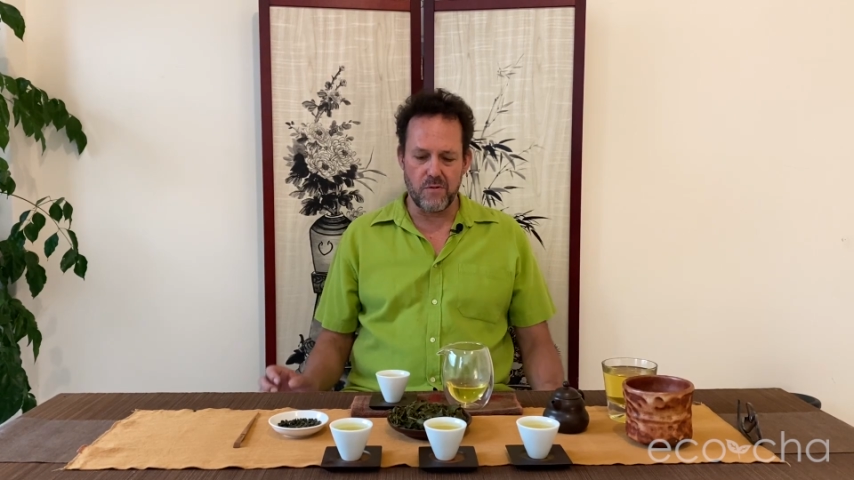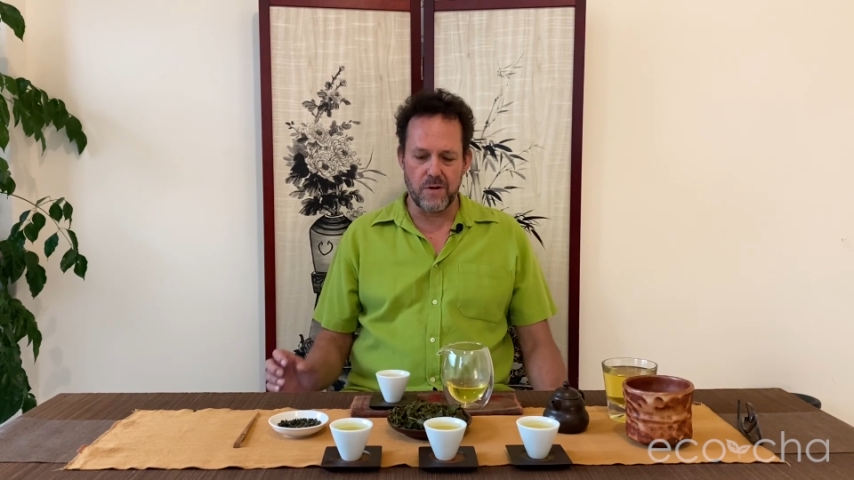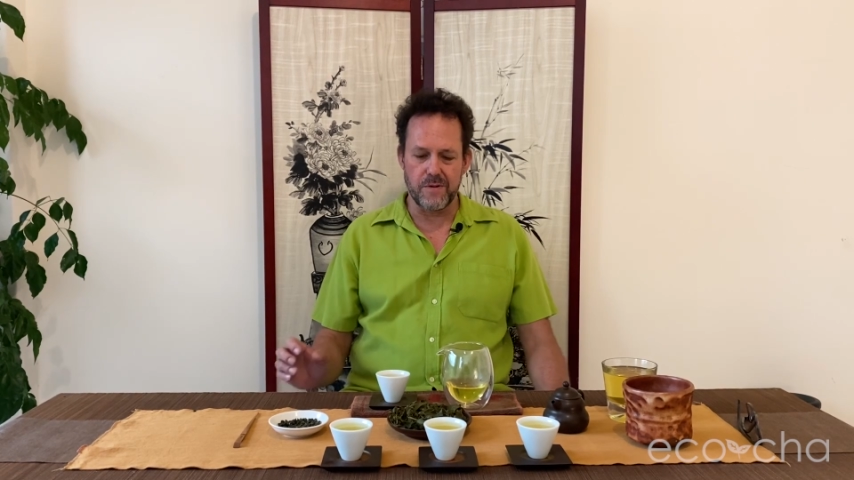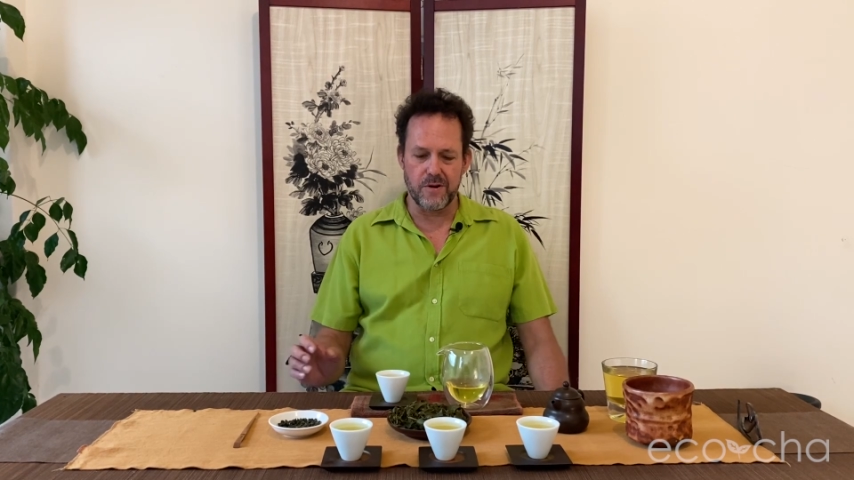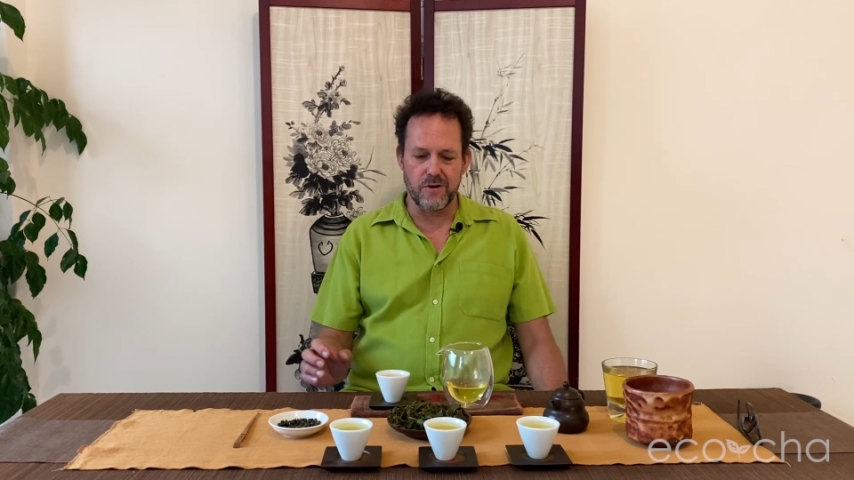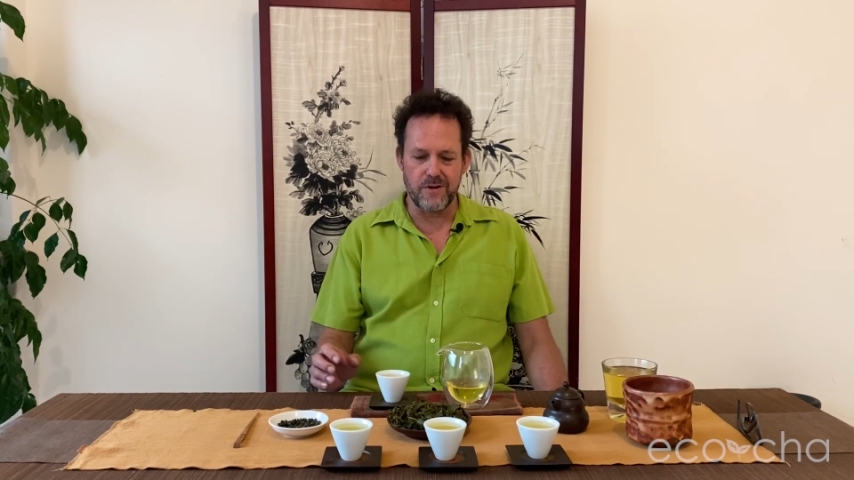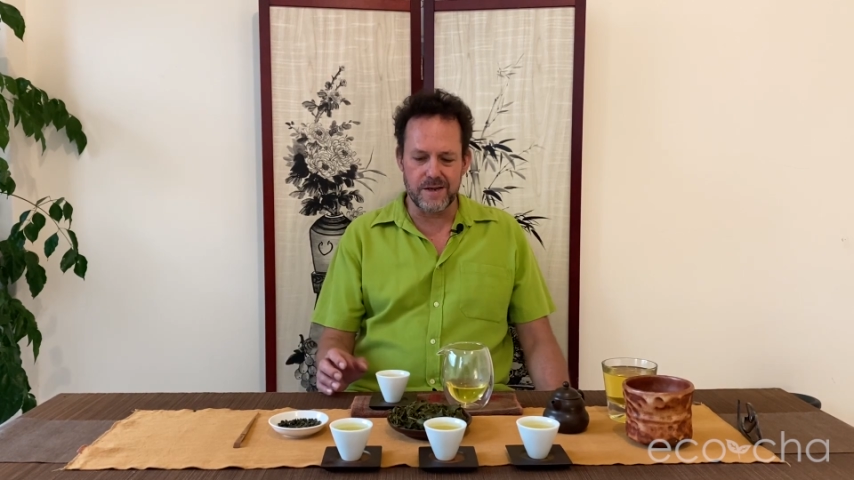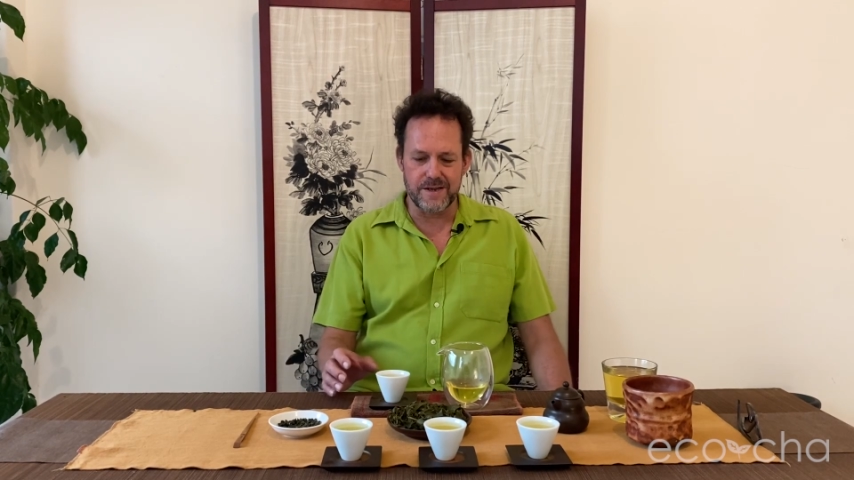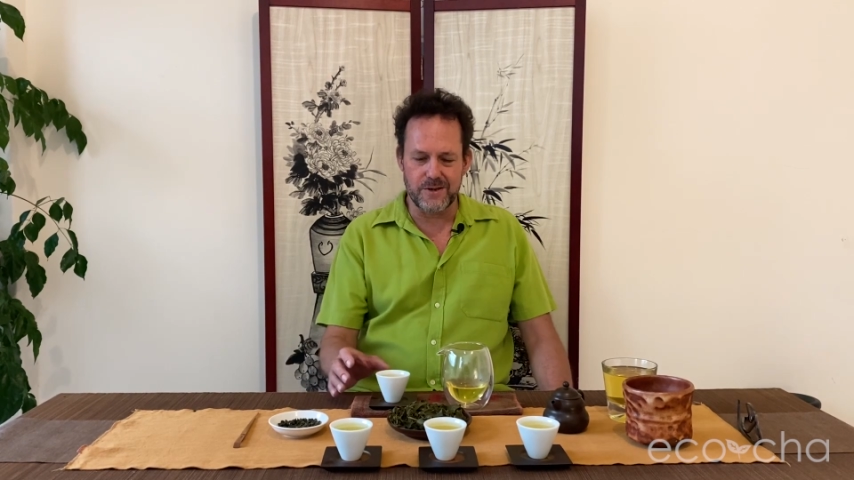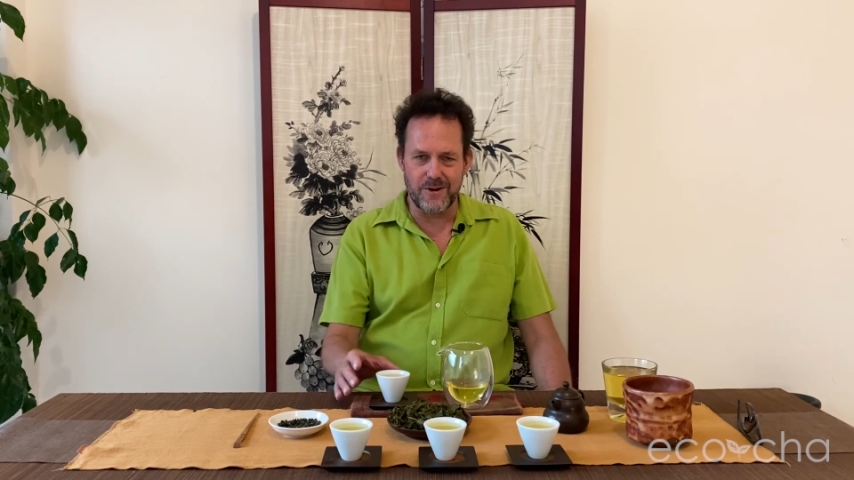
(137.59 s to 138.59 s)
I'm going to go
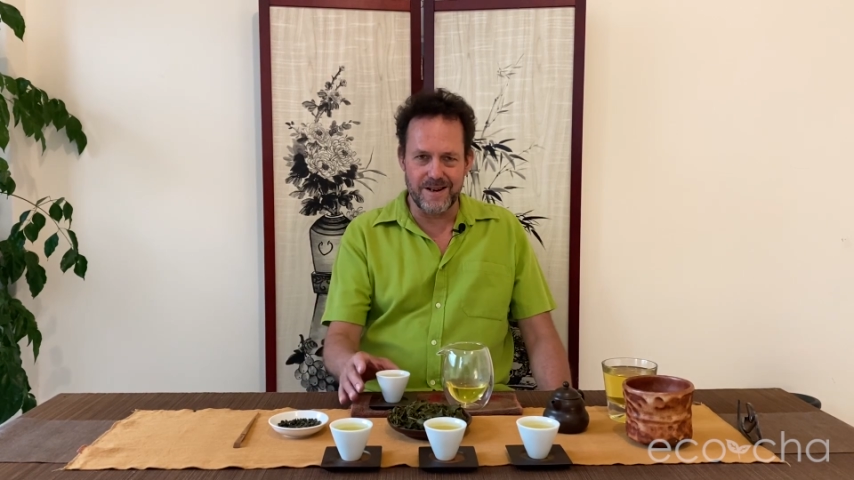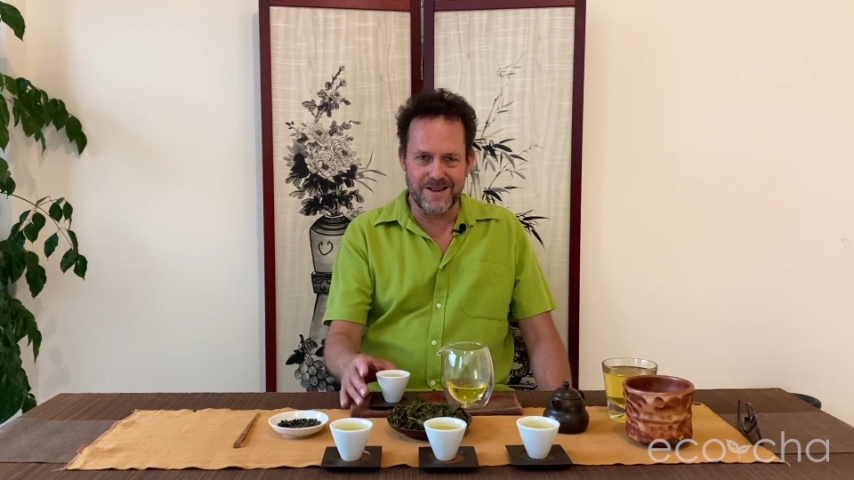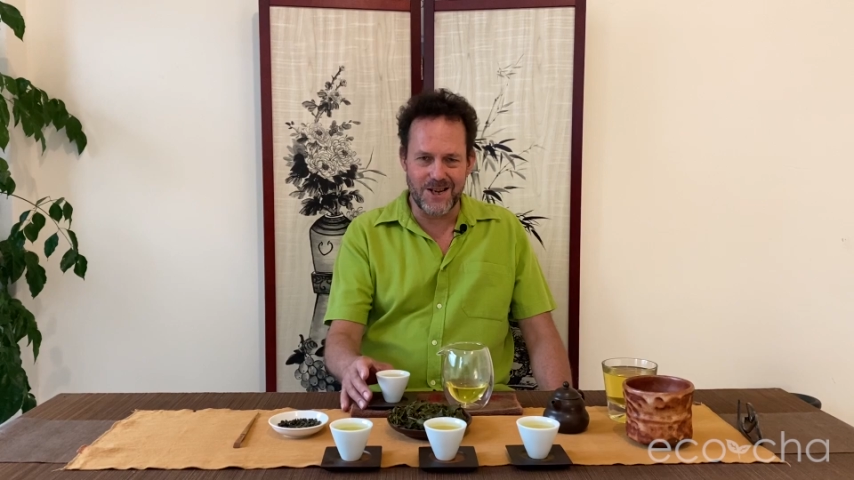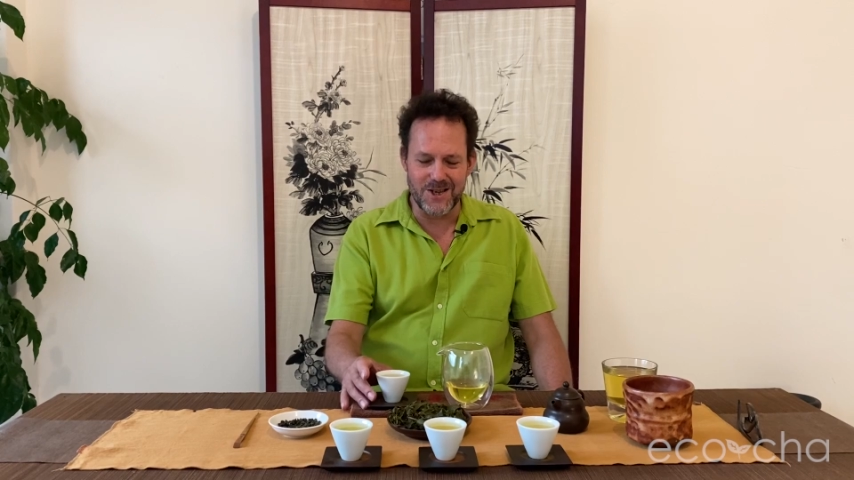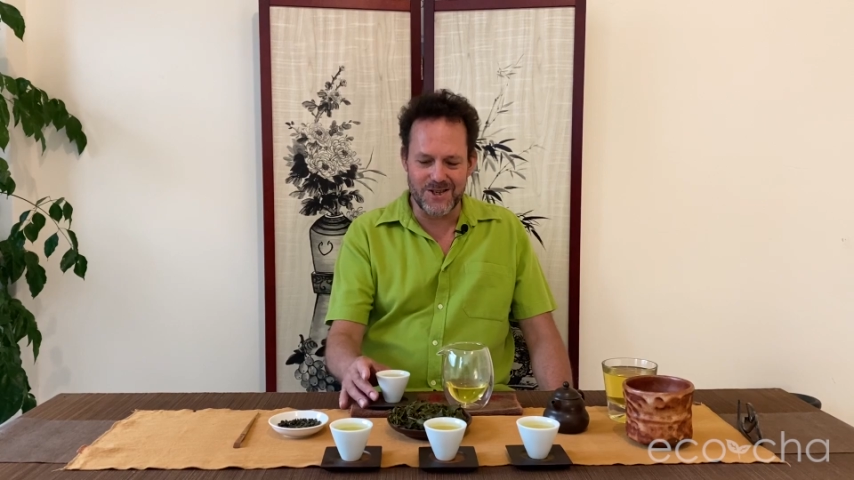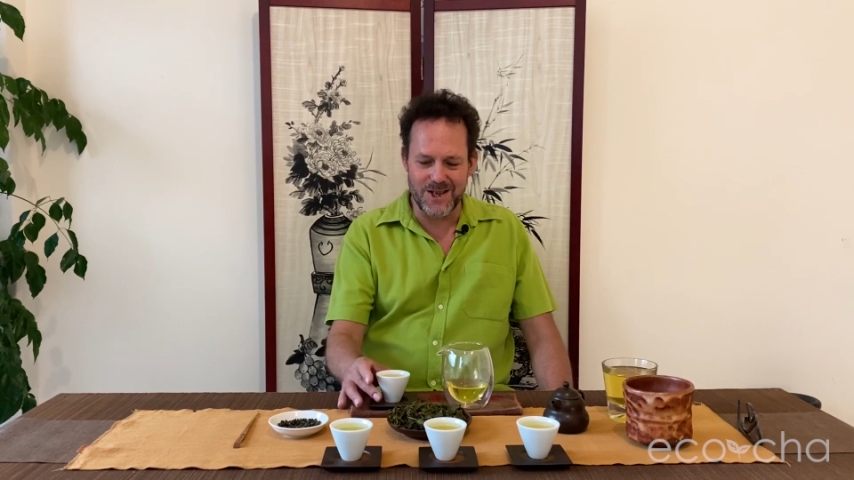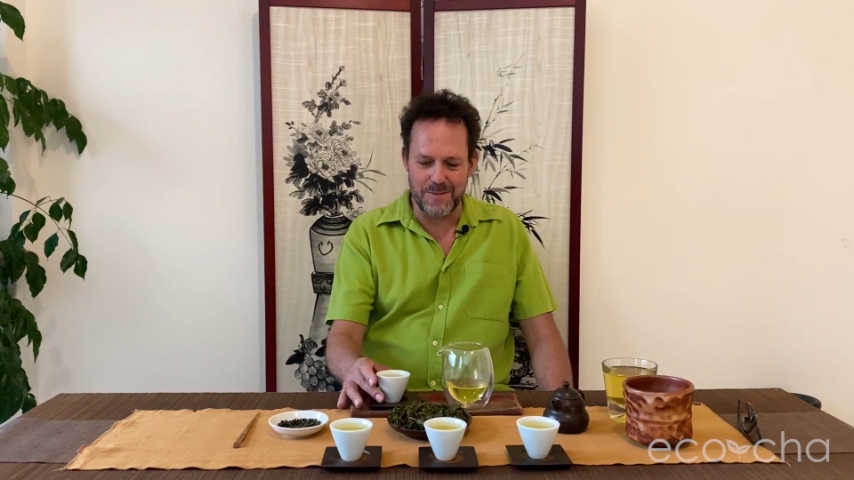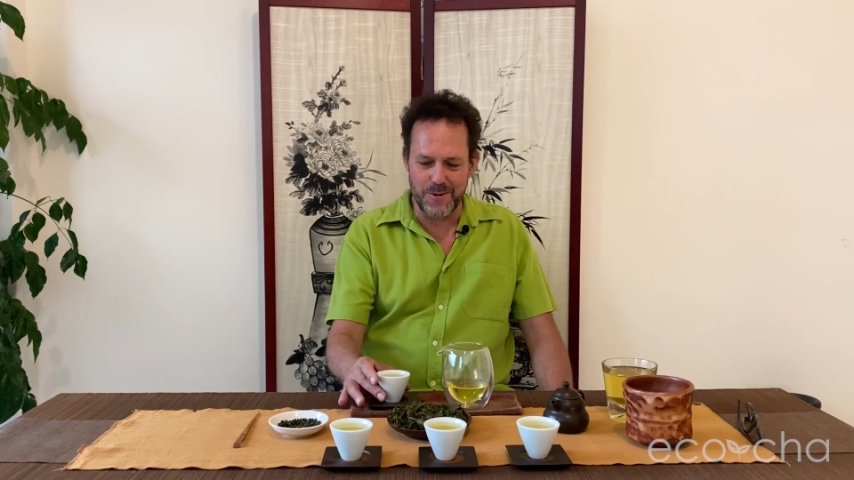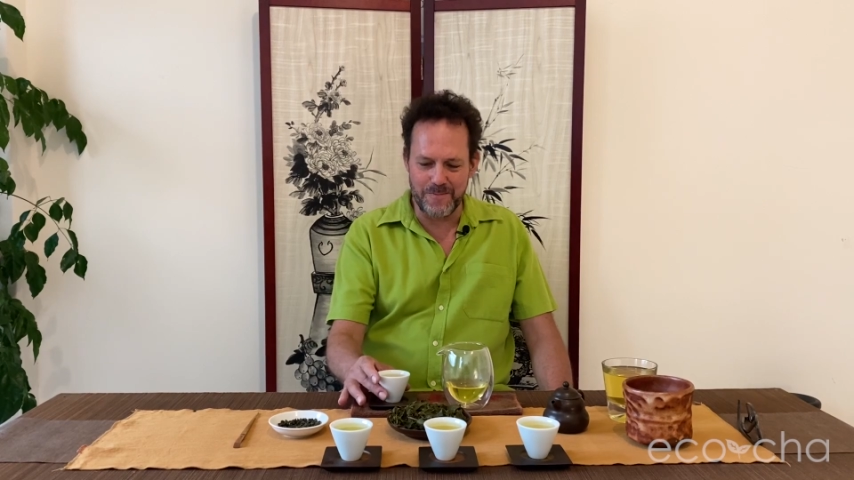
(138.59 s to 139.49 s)
crazy, so I need to take a sip.